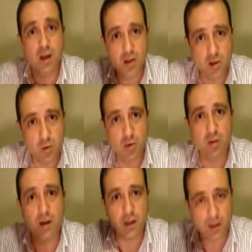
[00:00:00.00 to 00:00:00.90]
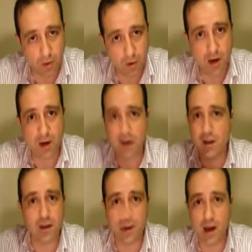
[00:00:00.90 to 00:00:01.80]
smoothly,
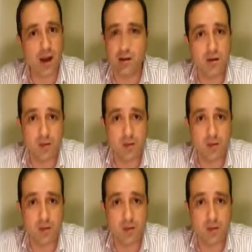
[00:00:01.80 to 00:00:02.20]
democratically, and